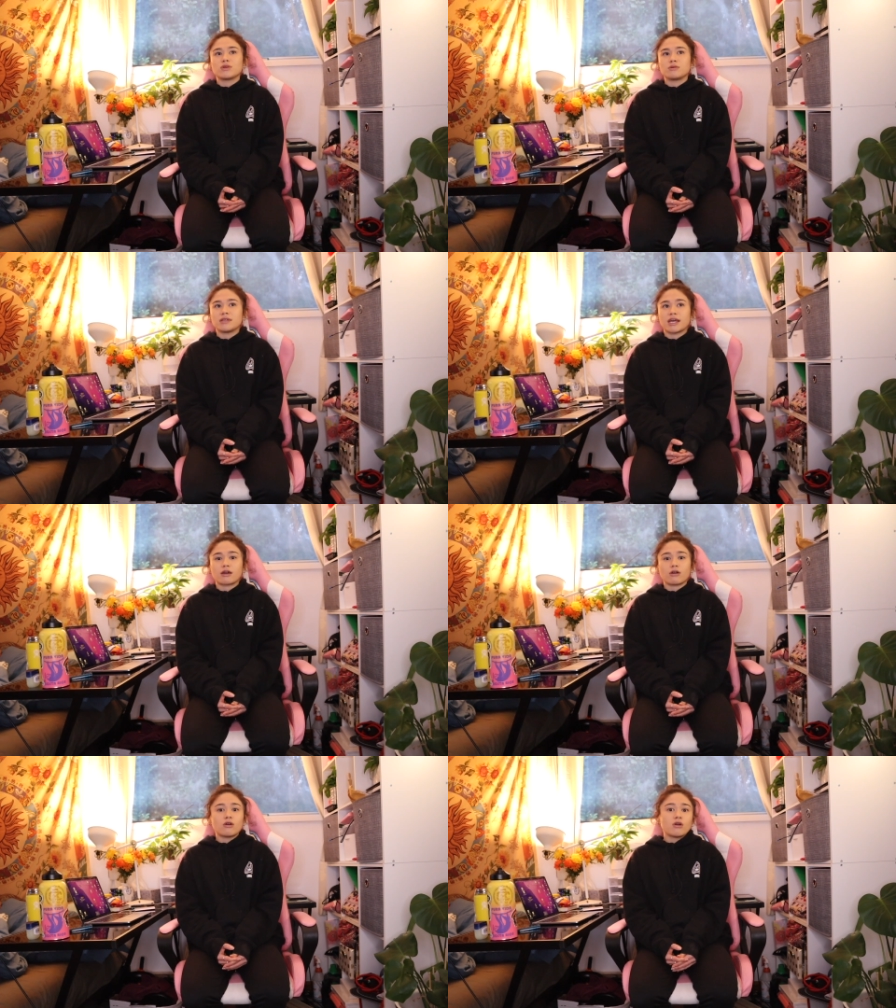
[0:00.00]
can be
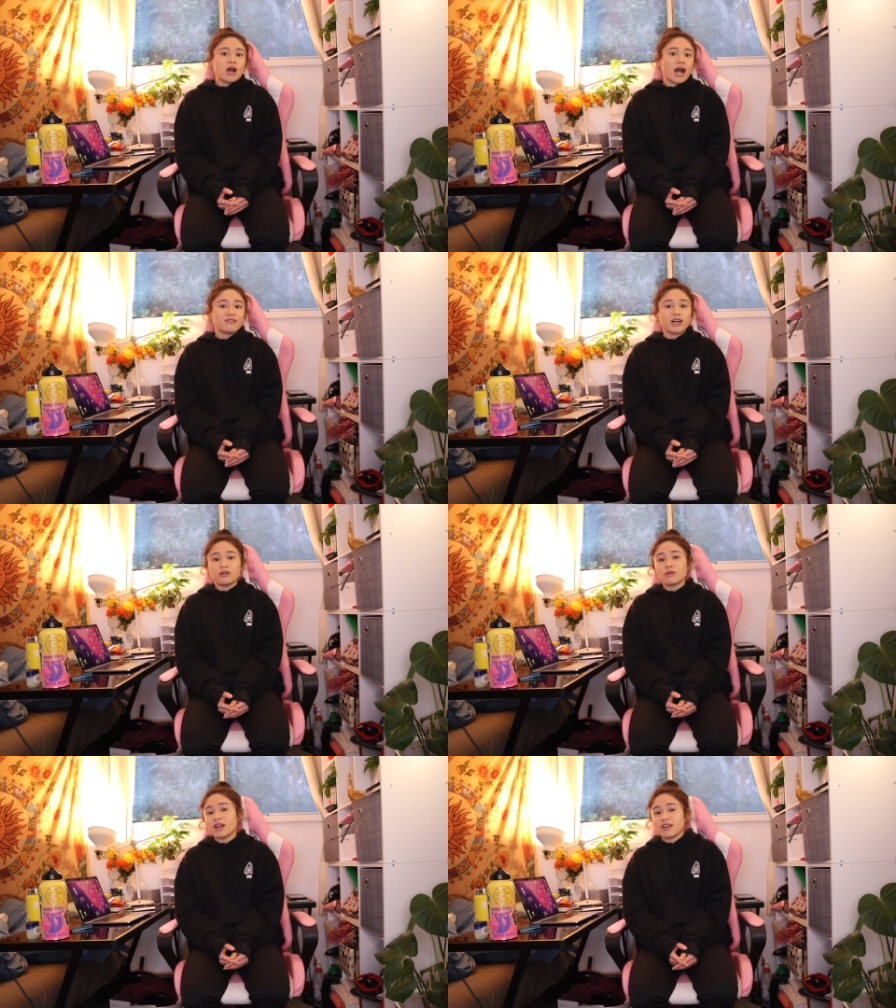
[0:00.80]
like, I've got
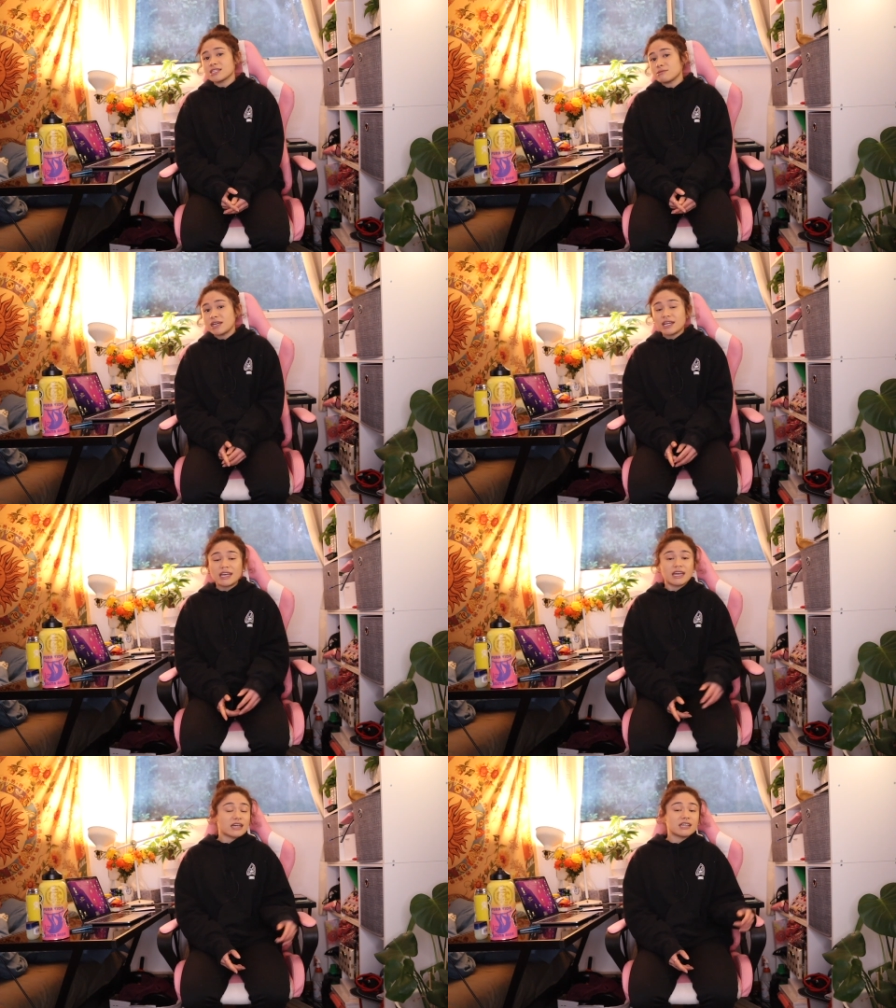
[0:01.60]
to run to this
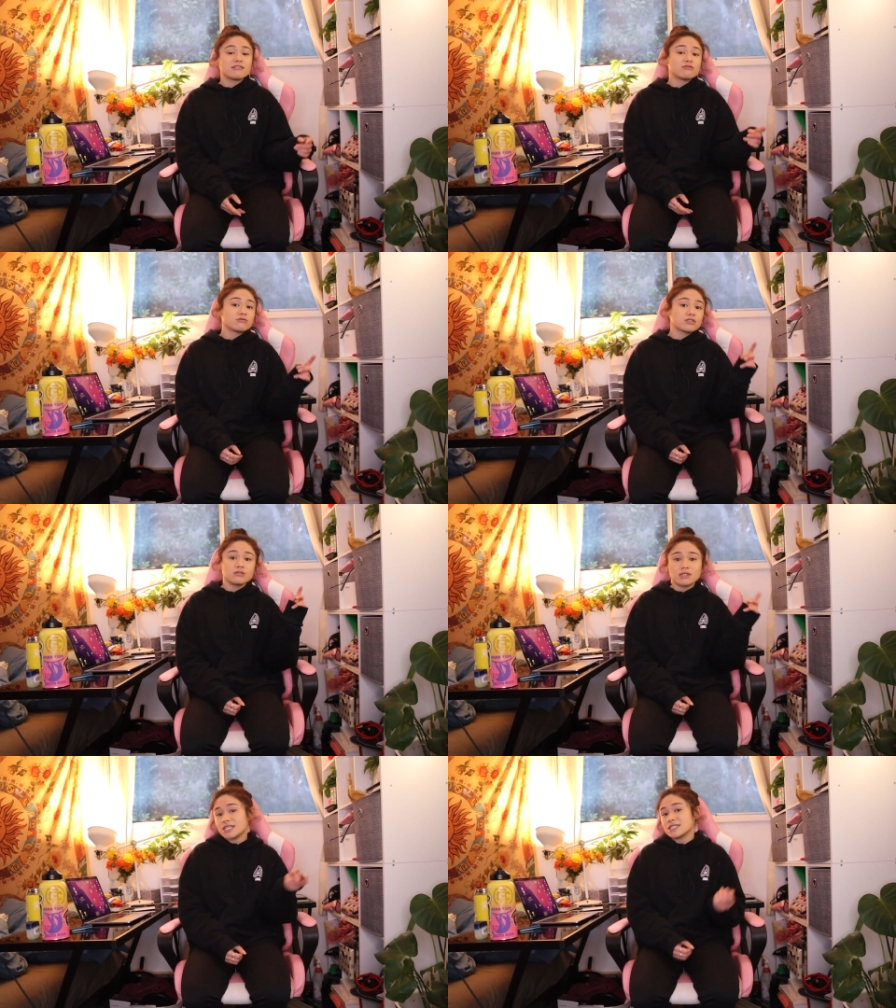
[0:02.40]
meeting and
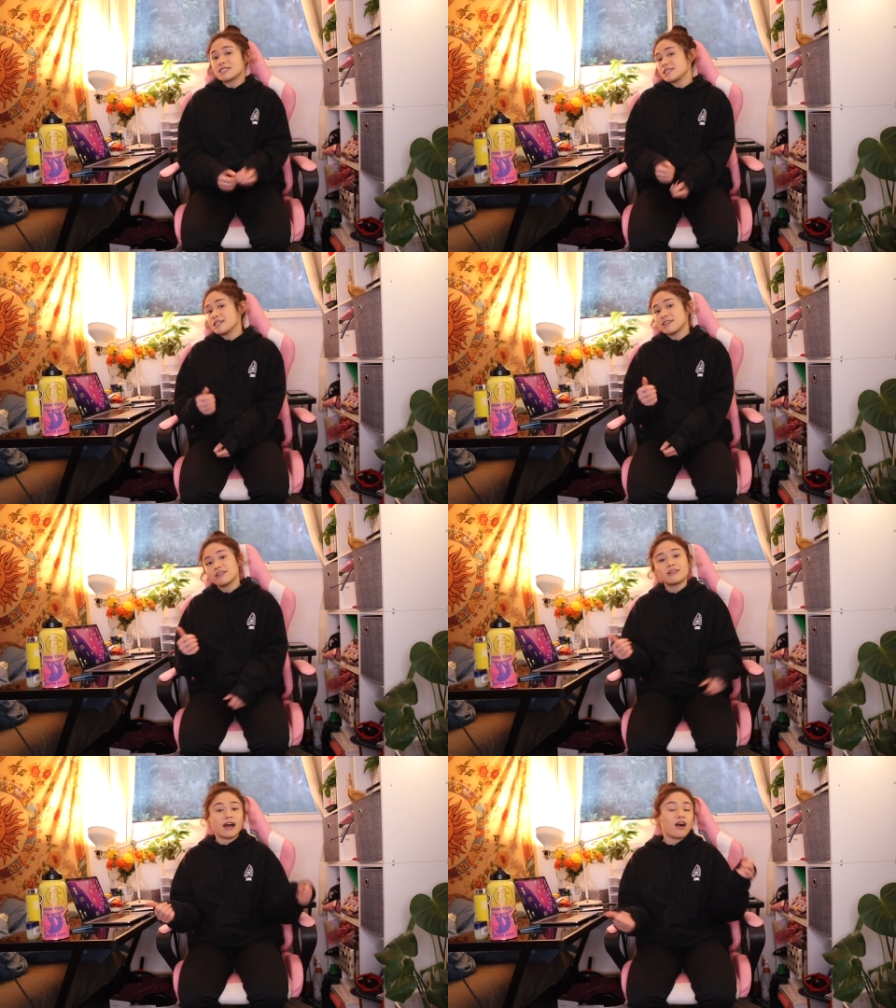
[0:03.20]
do this
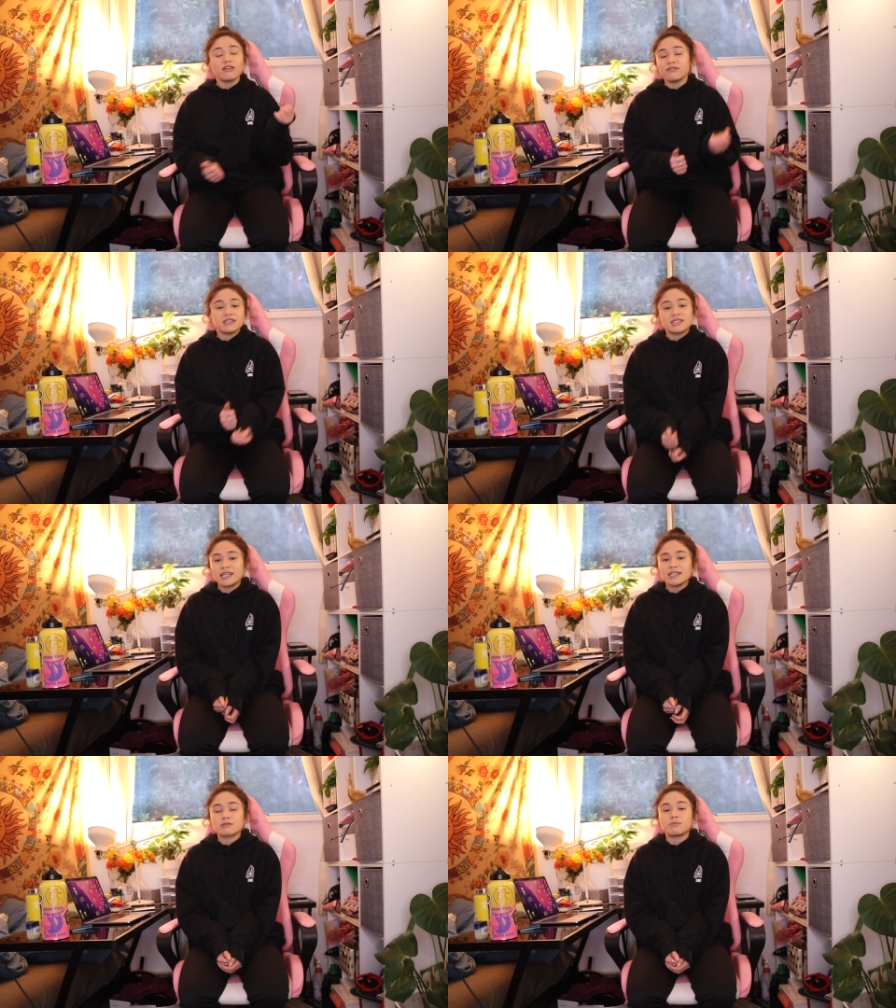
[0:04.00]
and all of these things,